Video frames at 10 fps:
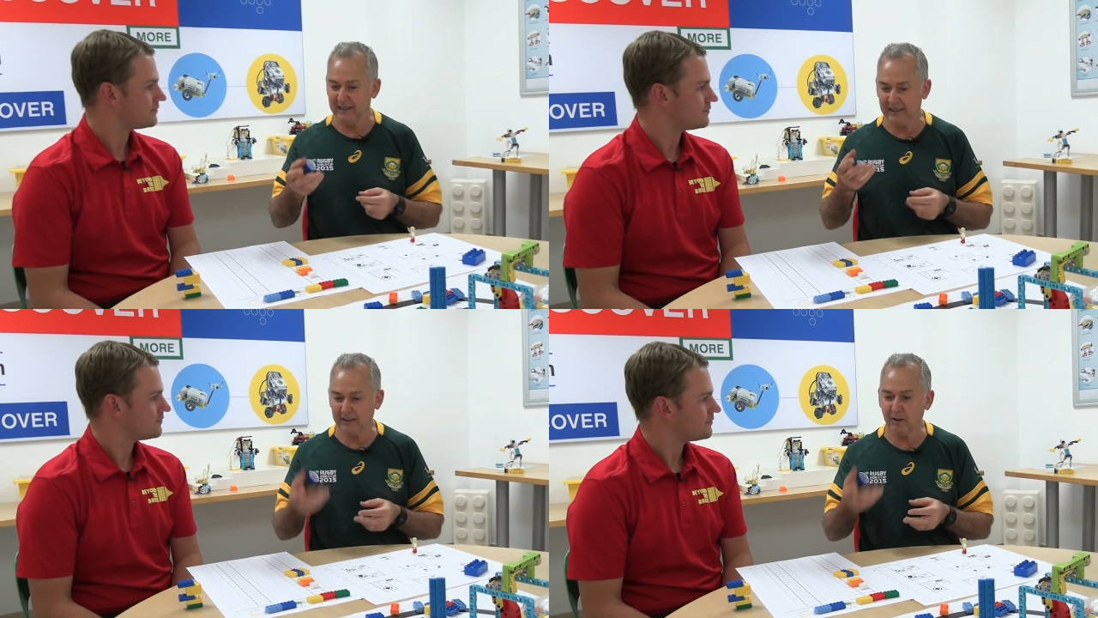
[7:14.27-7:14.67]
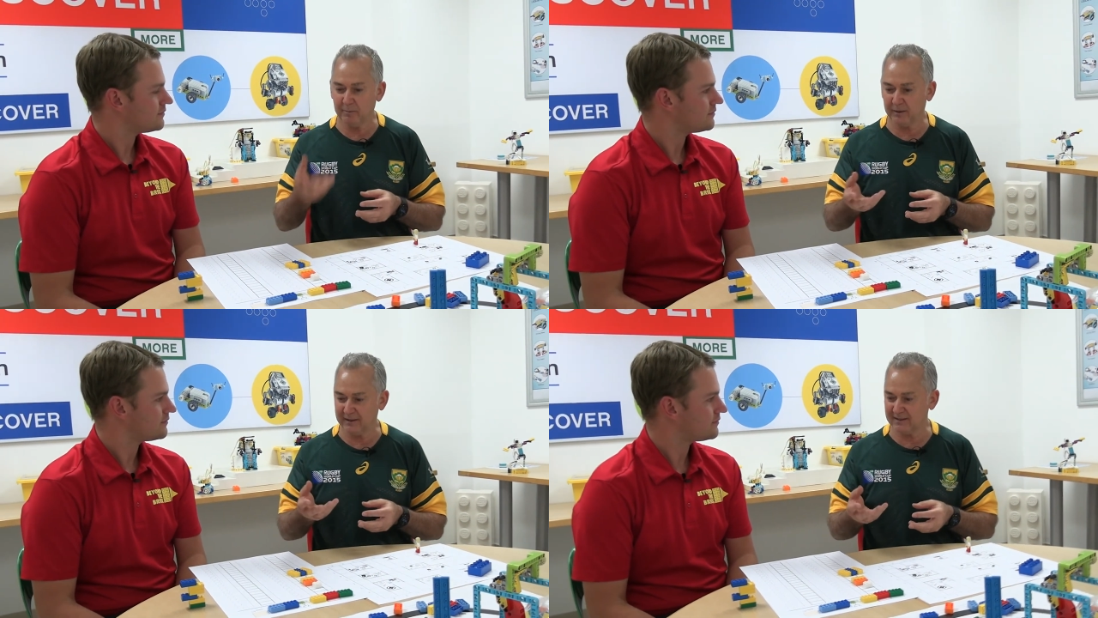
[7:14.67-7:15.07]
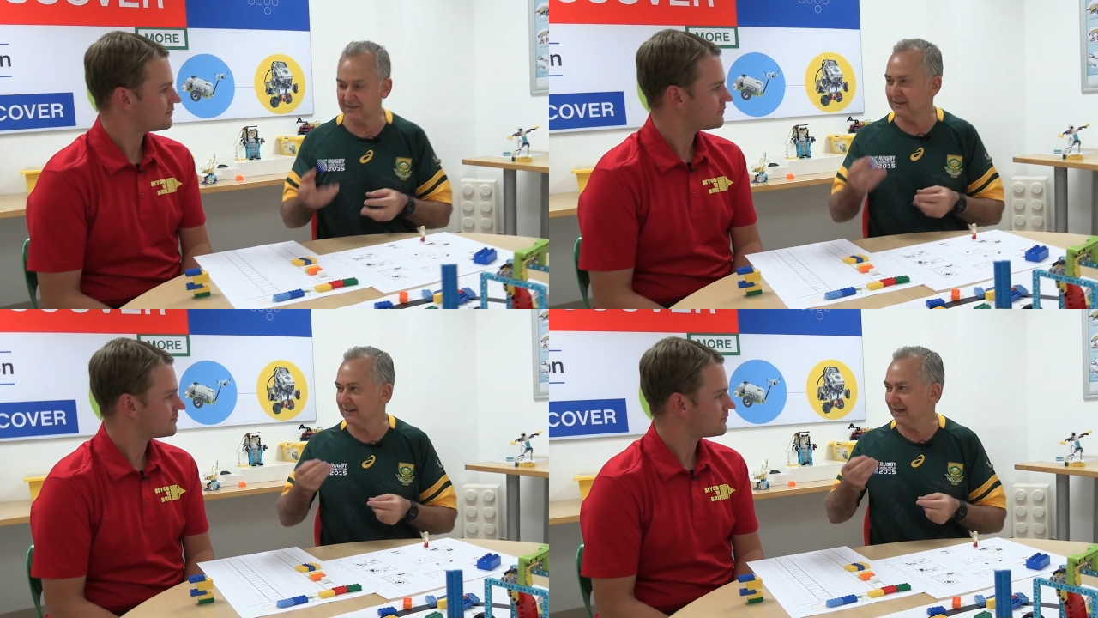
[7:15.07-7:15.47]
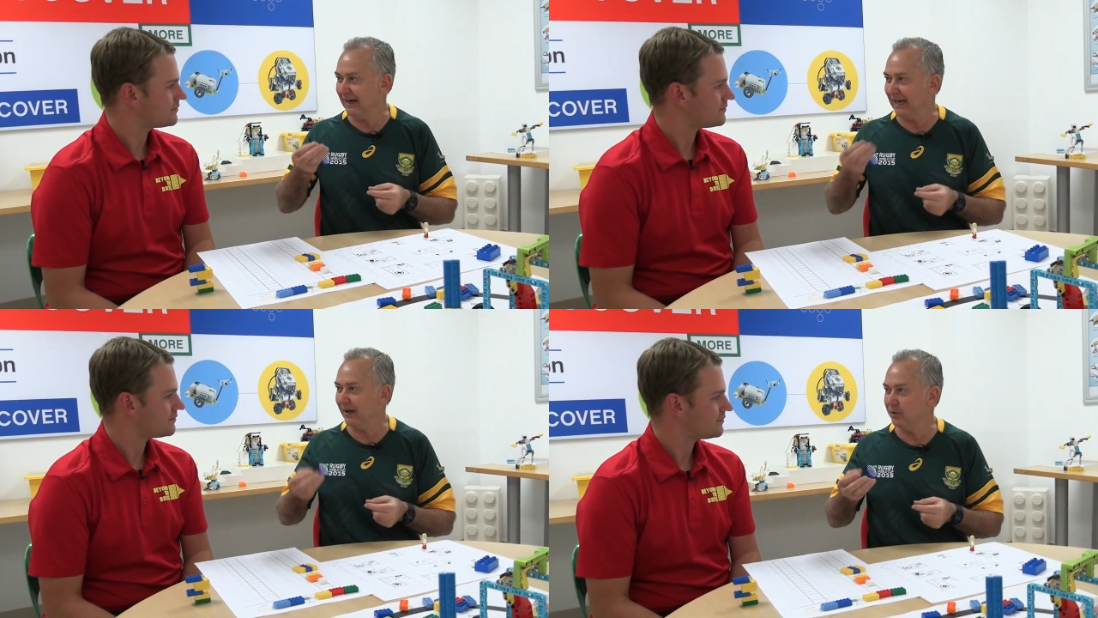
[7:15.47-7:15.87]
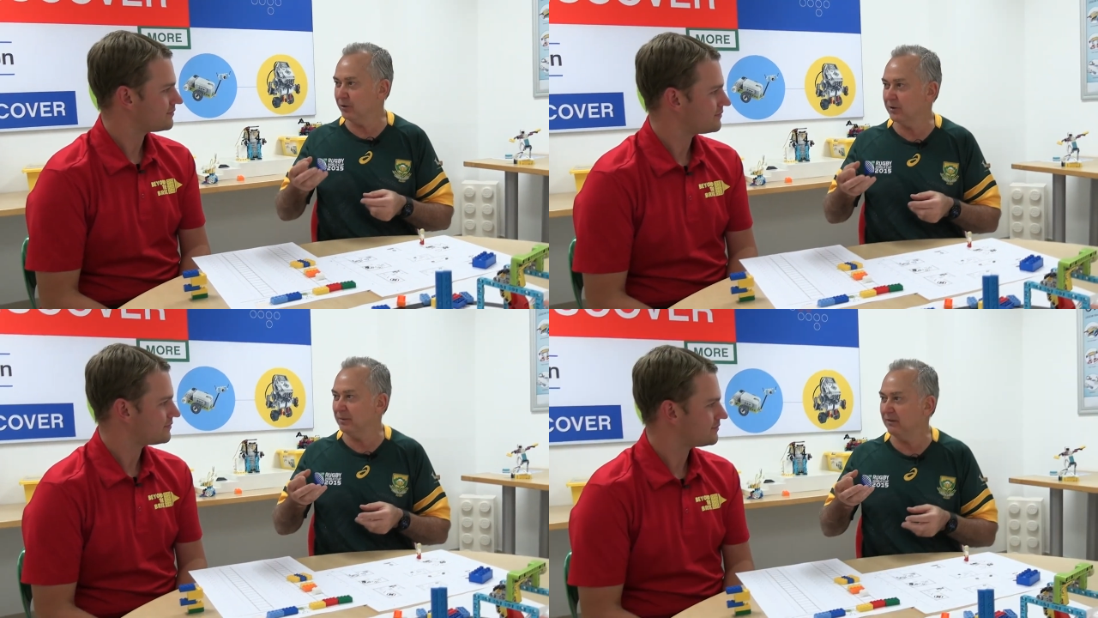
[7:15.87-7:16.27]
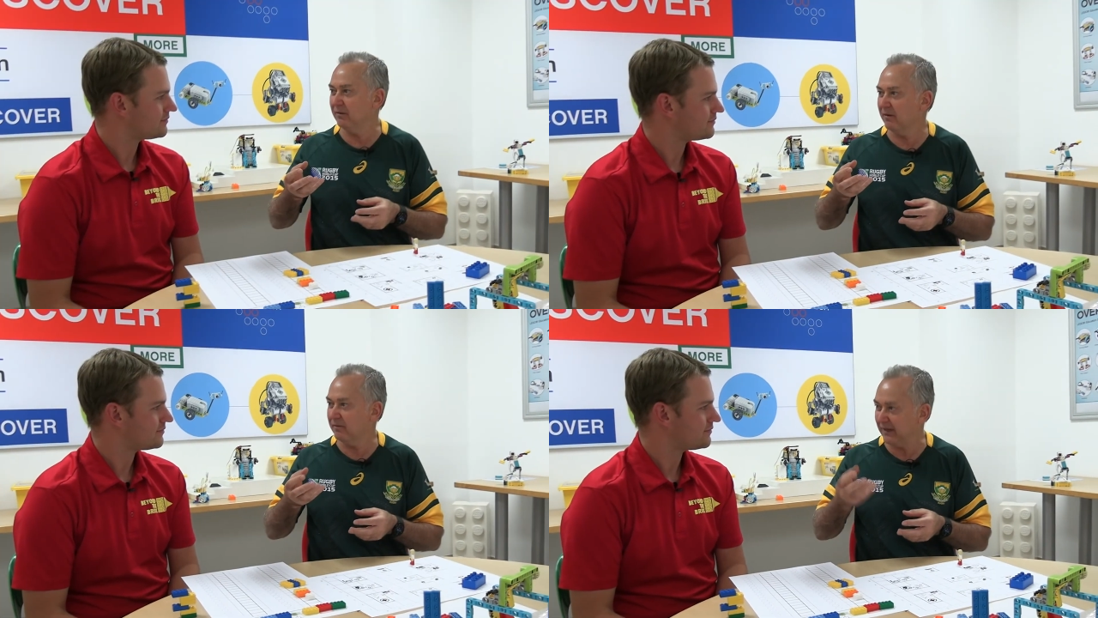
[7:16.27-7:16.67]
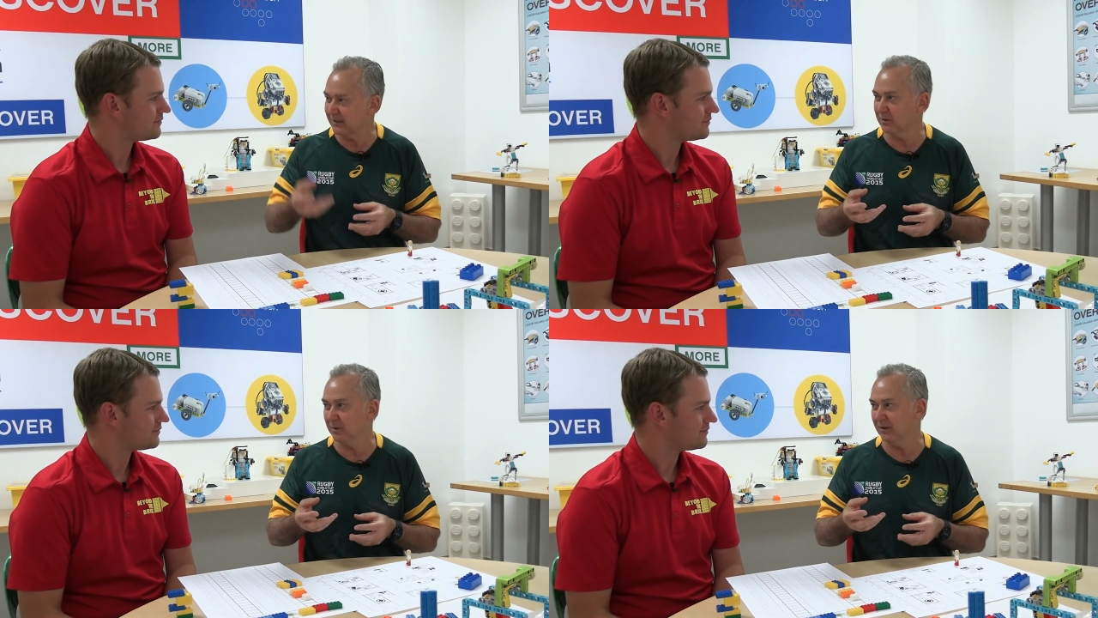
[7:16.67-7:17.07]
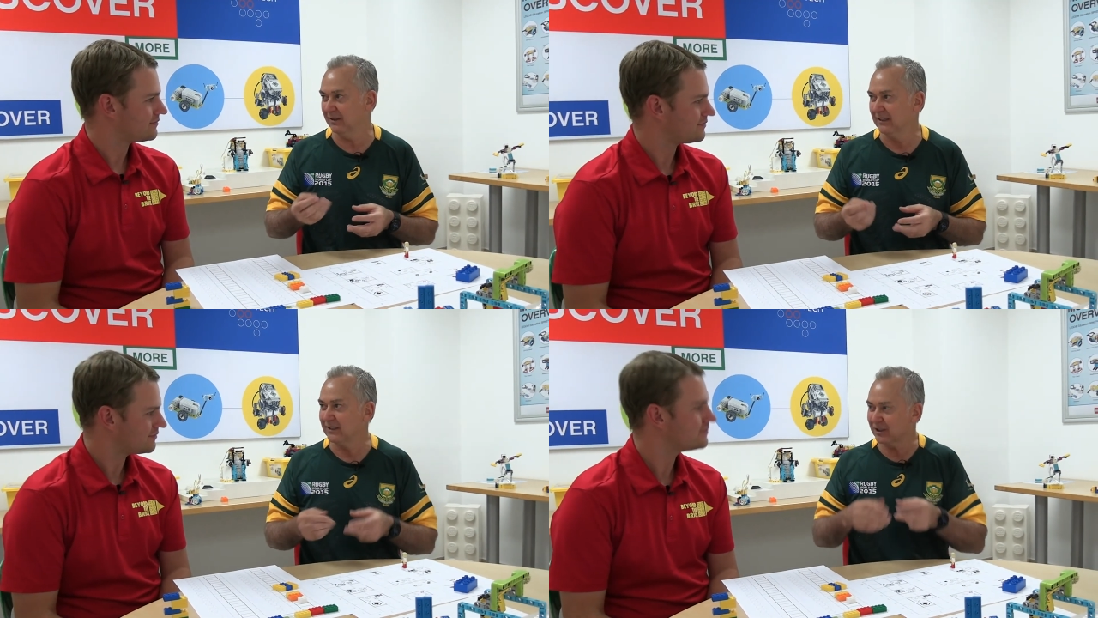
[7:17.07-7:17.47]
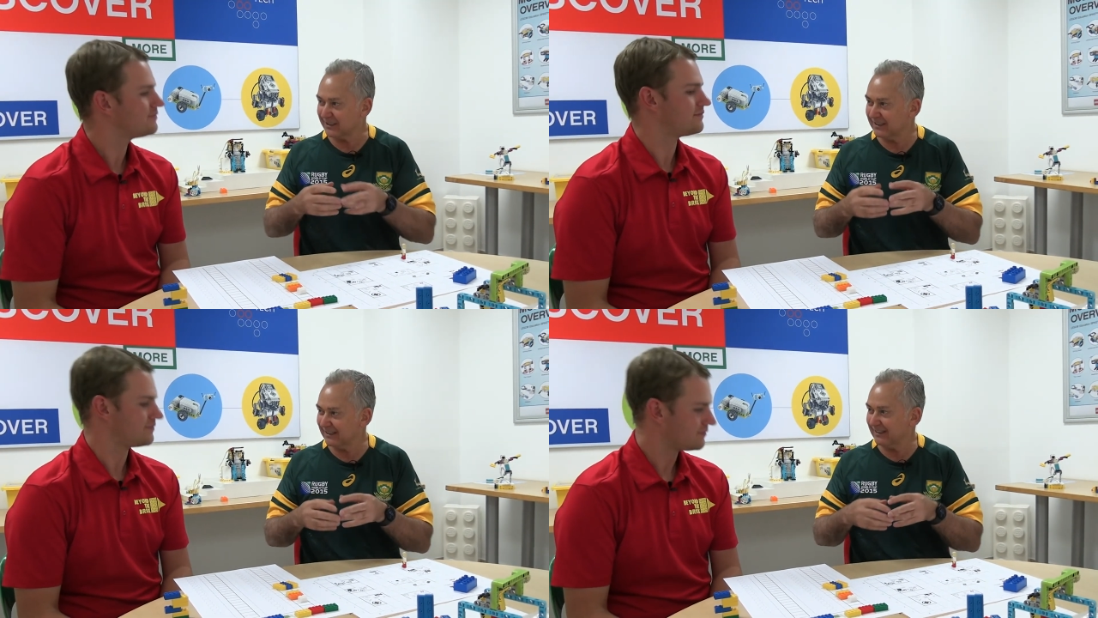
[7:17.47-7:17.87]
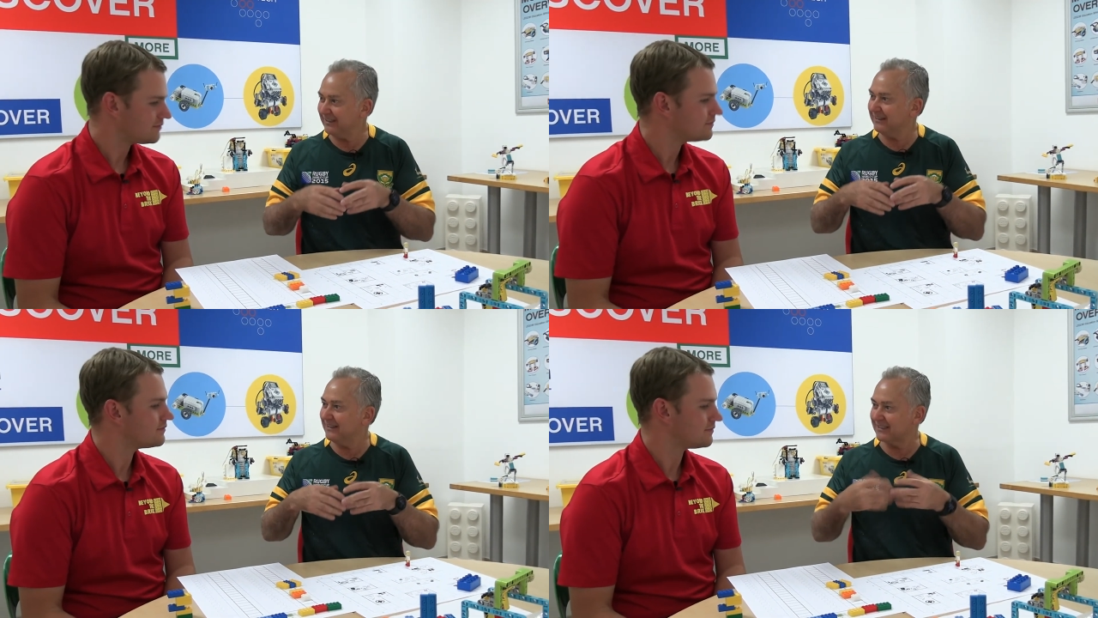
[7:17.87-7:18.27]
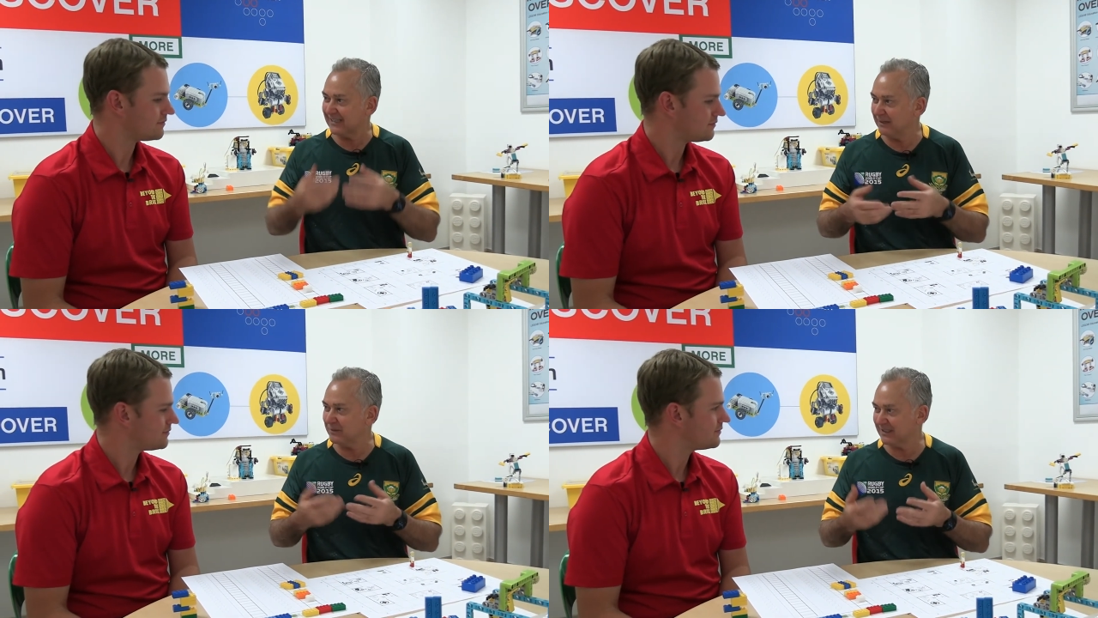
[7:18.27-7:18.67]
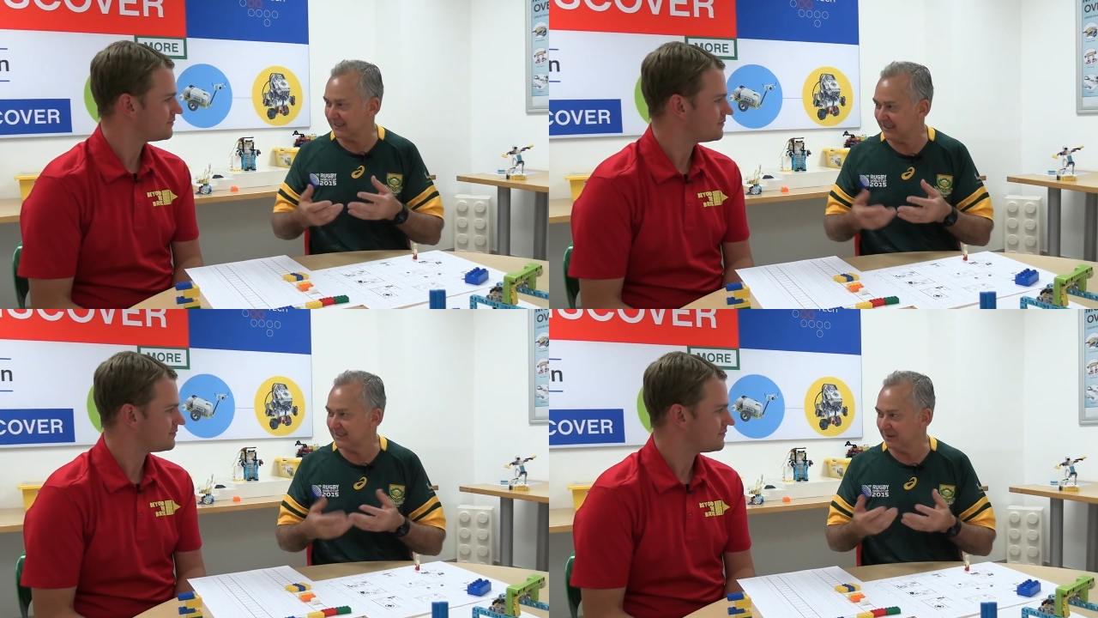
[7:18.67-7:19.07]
Speaker 1: Lego bricks allow you to be flexible. Just the same as it does